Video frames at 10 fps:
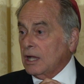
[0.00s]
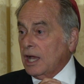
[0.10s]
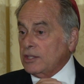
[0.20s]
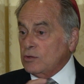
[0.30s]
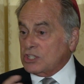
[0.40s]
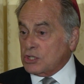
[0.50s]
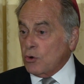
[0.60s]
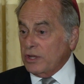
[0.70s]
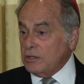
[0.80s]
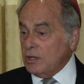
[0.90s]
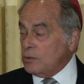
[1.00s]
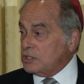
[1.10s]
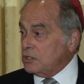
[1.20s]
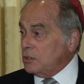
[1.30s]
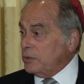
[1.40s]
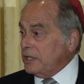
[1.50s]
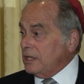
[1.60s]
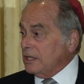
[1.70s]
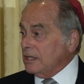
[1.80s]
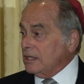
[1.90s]
Are you sure you know what you're doing?
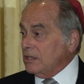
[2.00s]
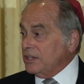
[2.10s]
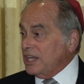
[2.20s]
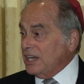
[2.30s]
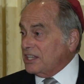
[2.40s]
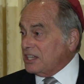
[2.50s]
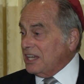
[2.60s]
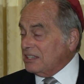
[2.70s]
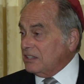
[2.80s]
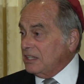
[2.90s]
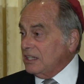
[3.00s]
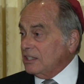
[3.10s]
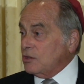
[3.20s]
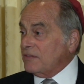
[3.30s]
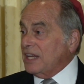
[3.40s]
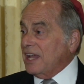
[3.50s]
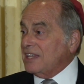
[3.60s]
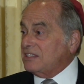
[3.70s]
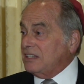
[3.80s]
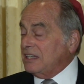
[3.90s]
You're a young kid. Do you have any
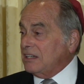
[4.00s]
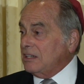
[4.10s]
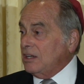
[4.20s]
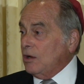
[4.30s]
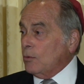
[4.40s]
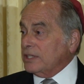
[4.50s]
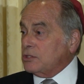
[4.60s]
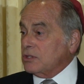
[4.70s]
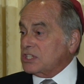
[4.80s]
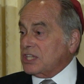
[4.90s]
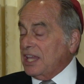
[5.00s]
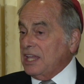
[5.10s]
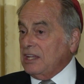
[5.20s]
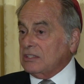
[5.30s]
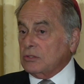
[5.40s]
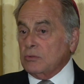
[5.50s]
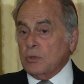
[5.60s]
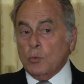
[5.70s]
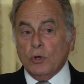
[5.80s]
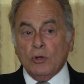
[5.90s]
idea what you're saying to
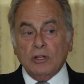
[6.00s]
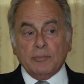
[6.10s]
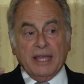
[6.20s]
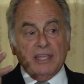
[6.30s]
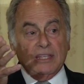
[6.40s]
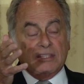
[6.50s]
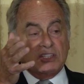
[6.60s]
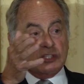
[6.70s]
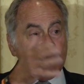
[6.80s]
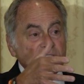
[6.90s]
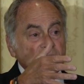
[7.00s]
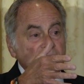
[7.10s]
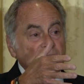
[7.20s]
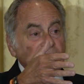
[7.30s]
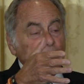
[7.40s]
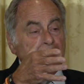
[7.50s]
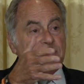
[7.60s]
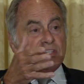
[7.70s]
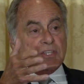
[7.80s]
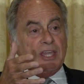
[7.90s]
the world by dismissing
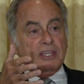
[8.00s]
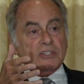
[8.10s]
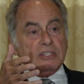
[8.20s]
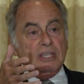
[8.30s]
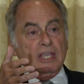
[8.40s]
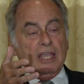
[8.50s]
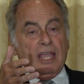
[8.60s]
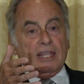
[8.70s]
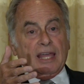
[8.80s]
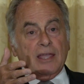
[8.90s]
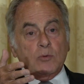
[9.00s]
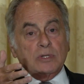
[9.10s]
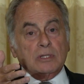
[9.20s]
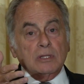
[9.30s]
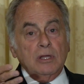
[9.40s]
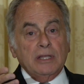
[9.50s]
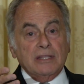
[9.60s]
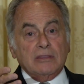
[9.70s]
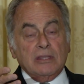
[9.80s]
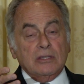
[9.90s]
this case?" And I would look
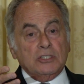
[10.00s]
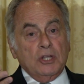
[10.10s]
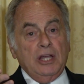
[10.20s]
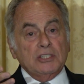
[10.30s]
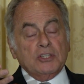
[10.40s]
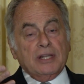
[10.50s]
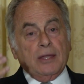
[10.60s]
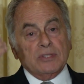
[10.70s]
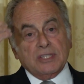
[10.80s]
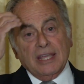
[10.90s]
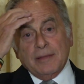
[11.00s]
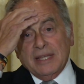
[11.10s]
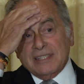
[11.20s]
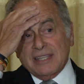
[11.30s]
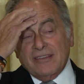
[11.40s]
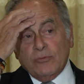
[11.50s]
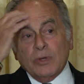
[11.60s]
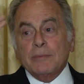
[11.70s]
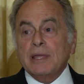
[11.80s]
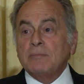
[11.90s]
at the judge and I would say to myself,
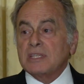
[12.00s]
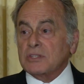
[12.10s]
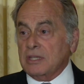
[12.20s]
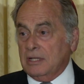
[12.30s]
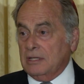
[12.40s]
what am I missing?